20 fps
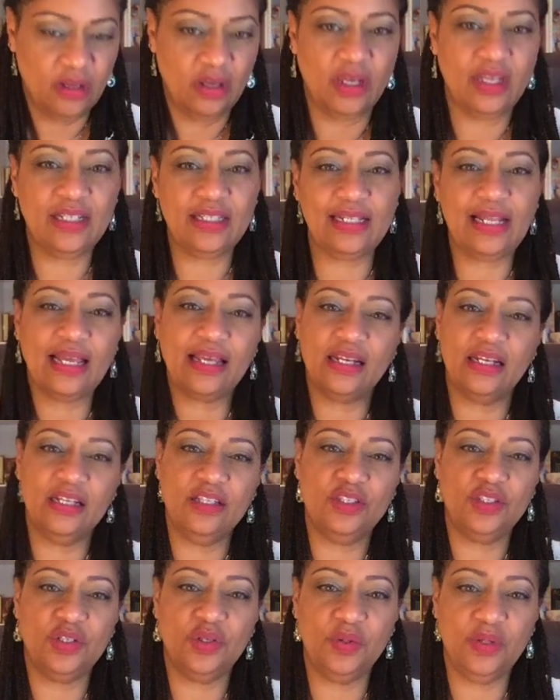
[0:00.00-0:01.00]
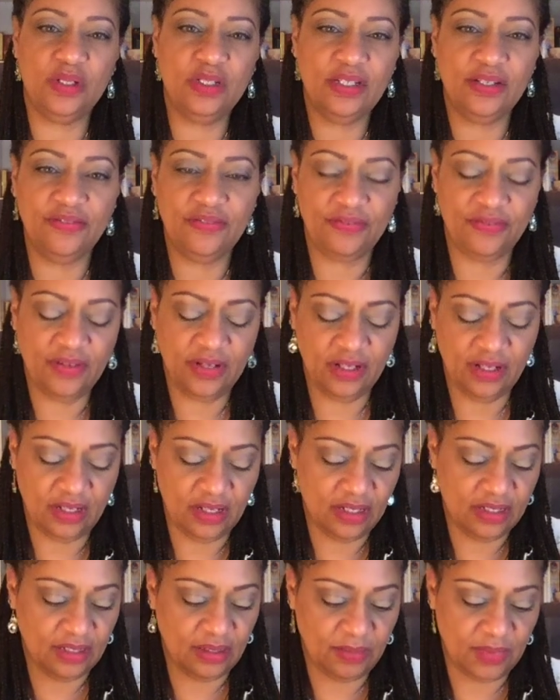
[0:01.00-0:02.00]
it's like an intuitive
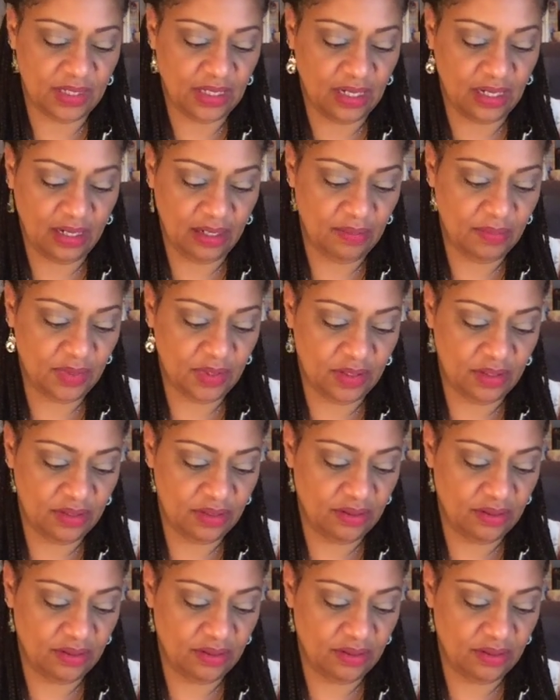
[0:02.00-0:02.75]
feeling sometimes.